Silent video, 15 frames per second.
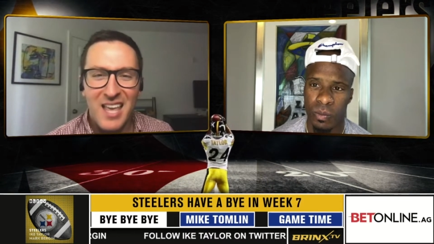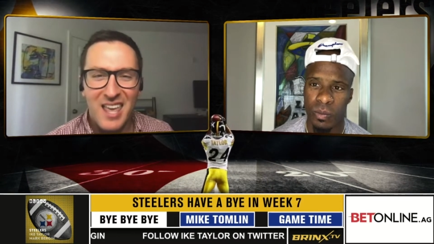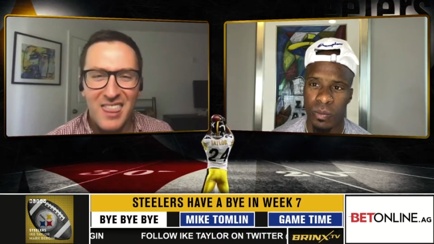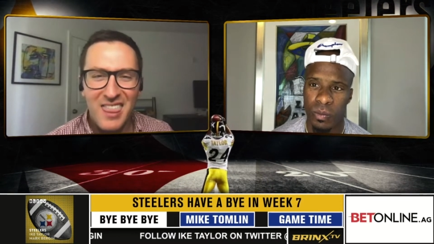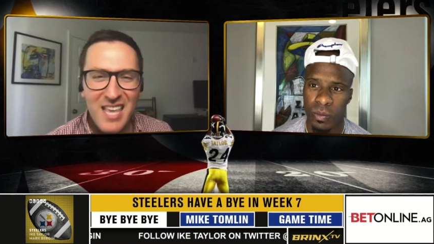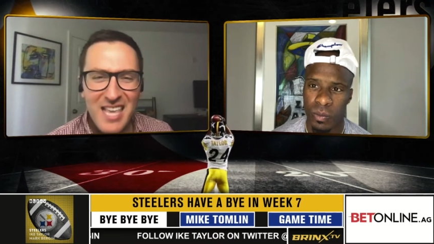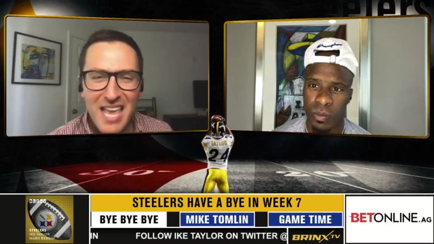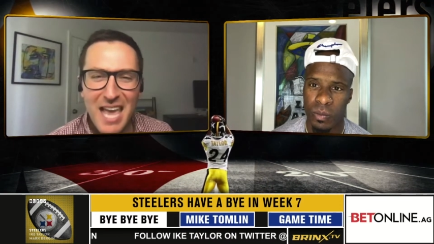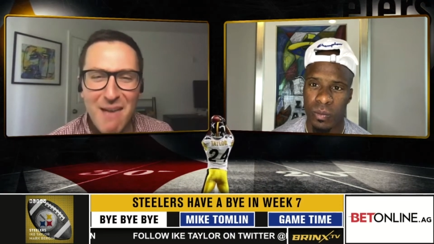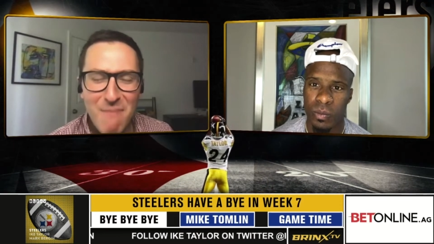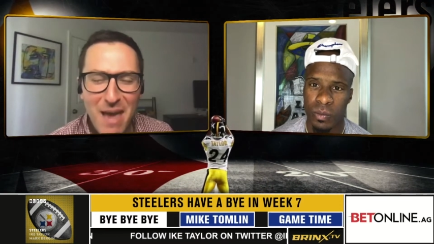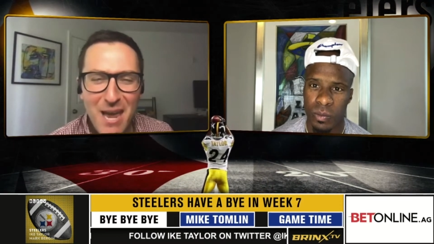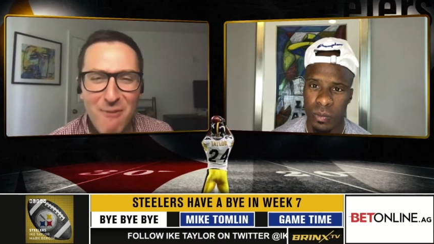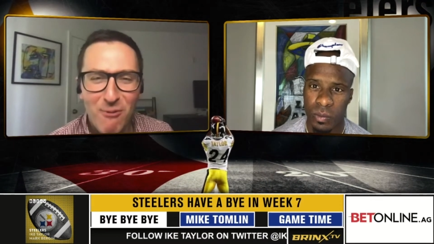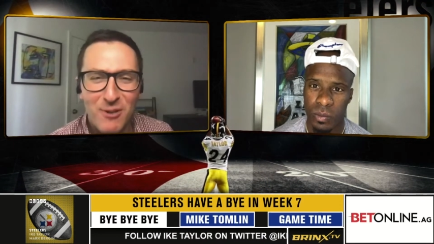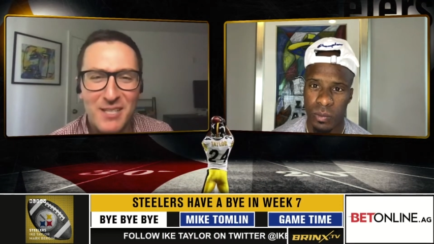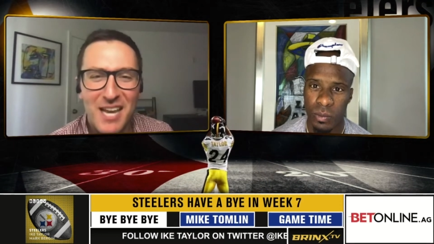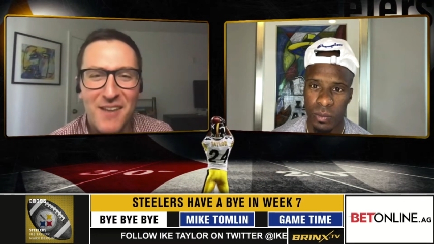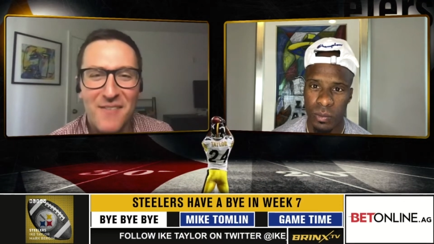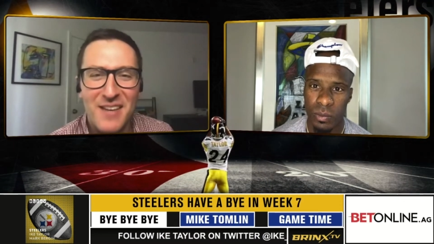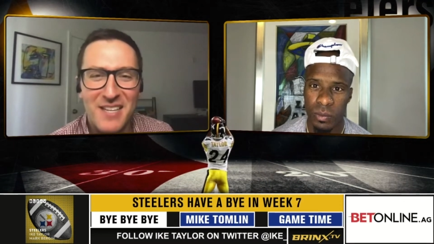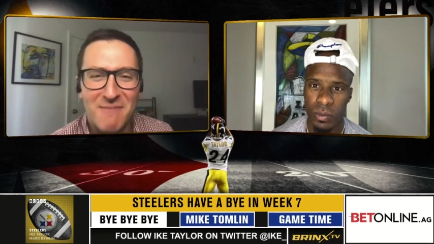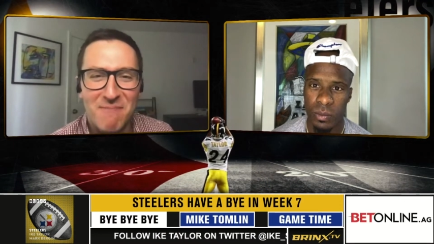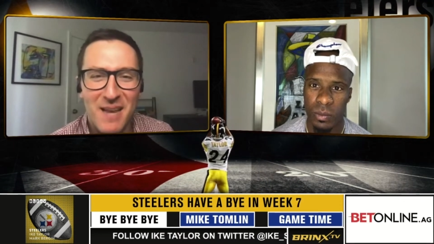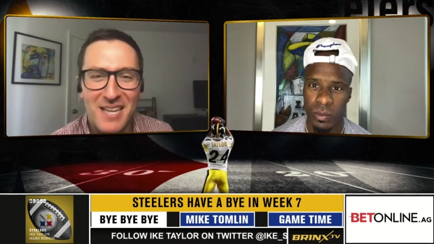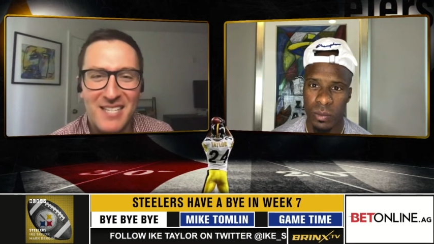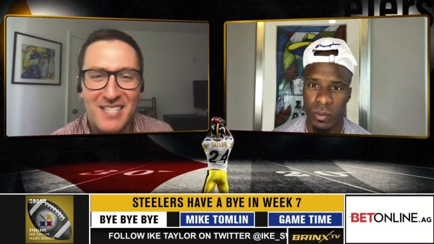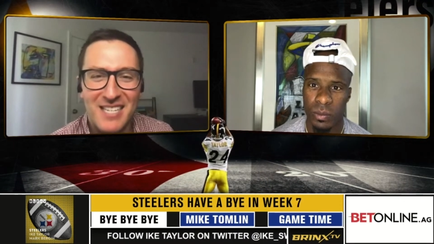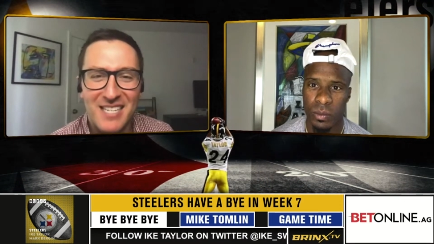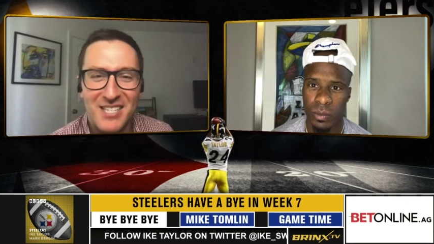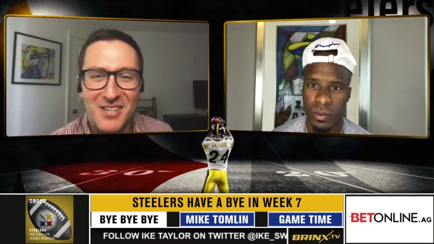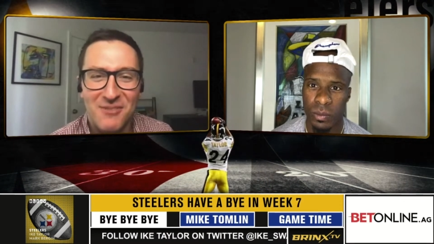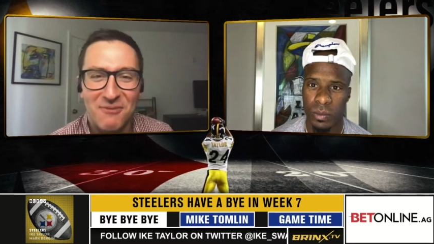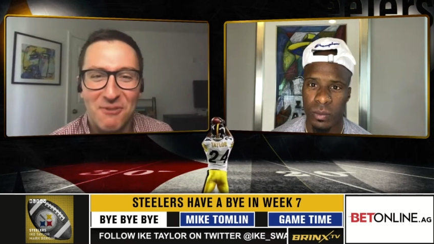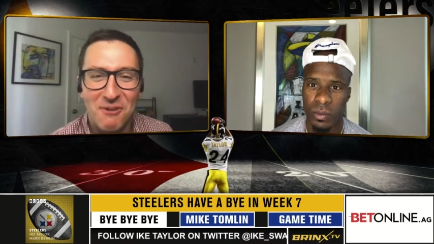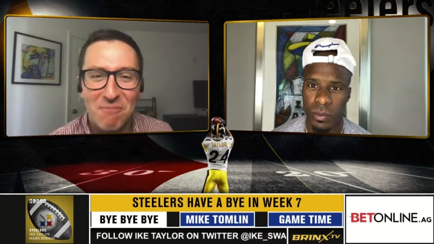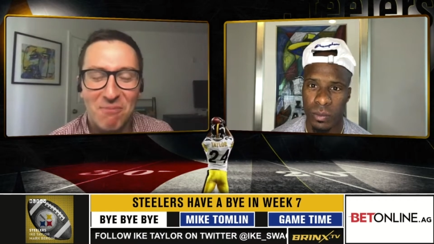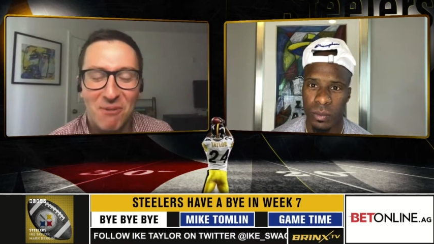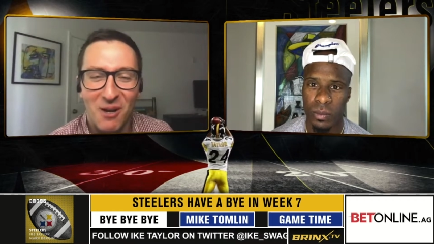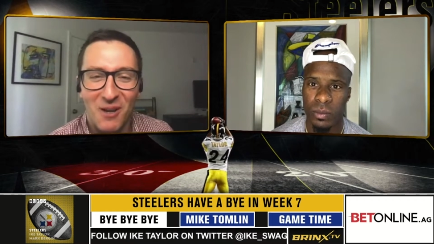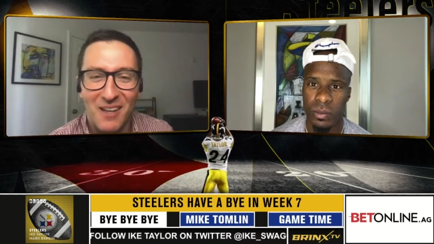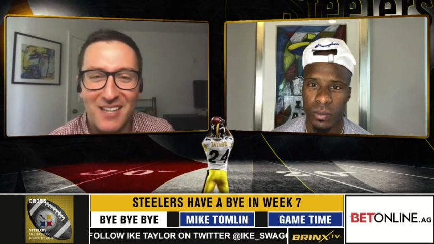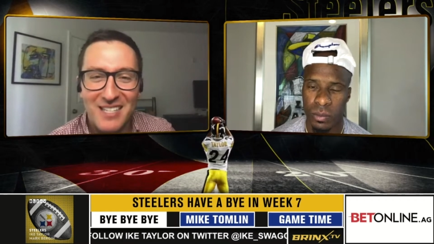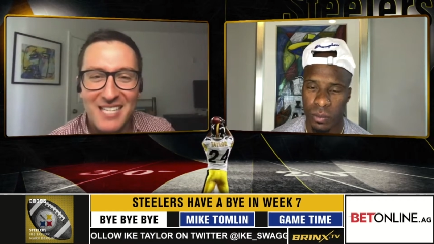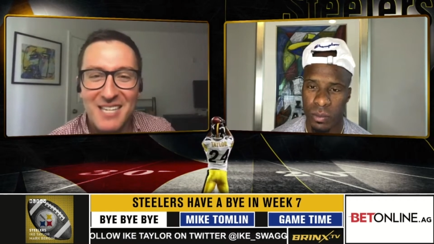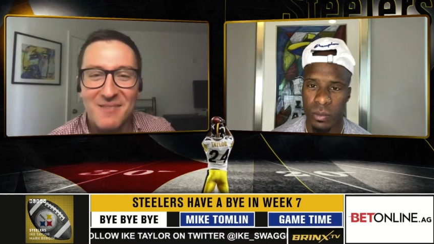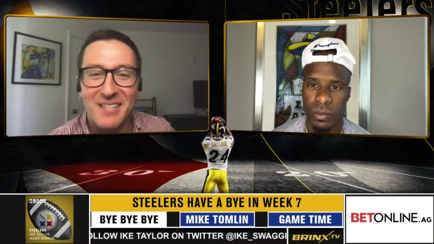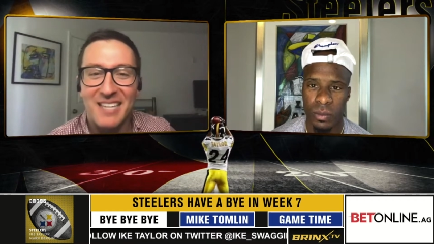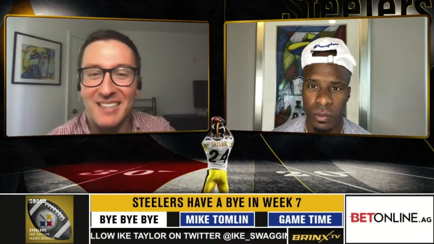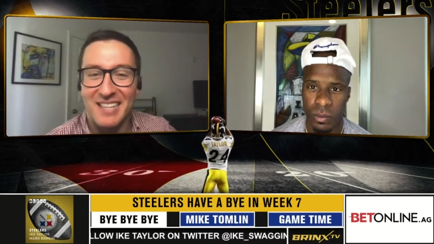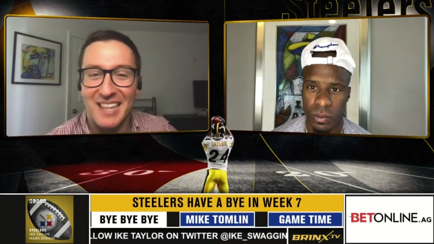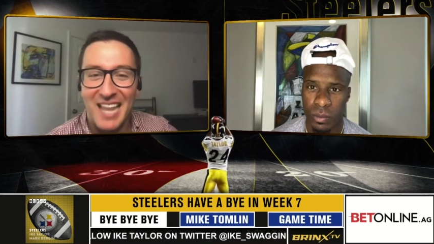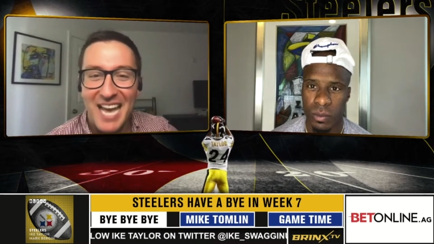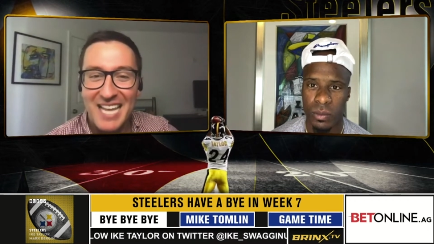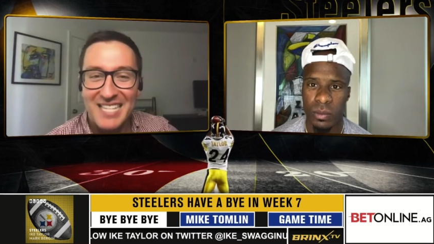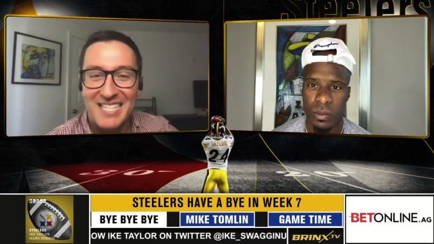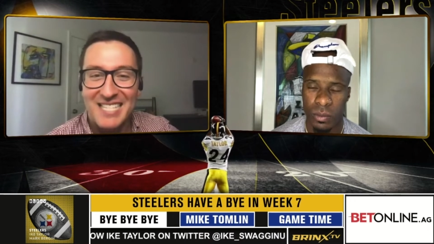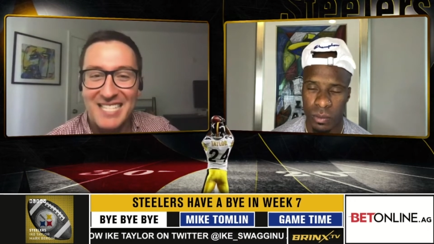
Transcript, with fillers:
Speaker 1: I think Cam Hayward's having his best season of football. And it seems like the last